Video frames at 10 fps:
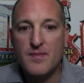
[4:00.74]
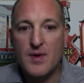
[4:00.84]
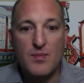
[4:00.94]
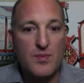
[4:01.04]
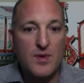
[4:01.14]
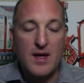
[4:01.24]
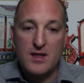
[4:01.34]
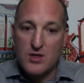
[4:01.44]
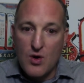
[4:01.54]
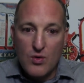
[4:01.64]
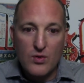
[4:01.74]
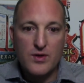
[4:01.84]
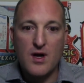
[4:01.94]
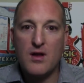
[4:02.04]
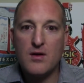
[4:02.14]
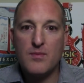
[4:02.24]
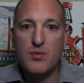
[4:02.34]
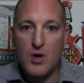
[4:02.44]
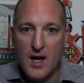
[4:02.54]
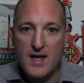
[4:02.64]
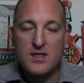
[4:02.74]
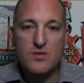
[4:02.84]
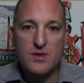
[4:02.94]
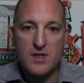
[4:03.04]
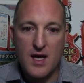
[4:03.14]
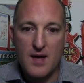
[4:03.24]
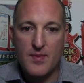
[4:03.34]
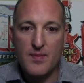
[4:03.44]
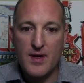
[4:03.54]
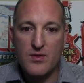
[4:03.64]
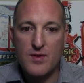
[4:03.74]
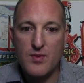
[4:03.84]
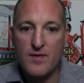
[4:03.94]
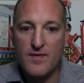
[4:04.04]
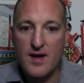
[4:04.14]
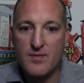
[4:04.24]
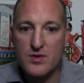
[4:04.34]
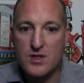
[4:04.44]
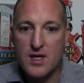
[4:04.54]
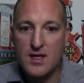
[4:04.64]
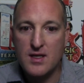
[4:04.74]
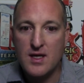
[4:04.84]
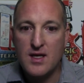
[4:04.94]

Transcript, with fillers: but the total dollar price was up by three point five percent.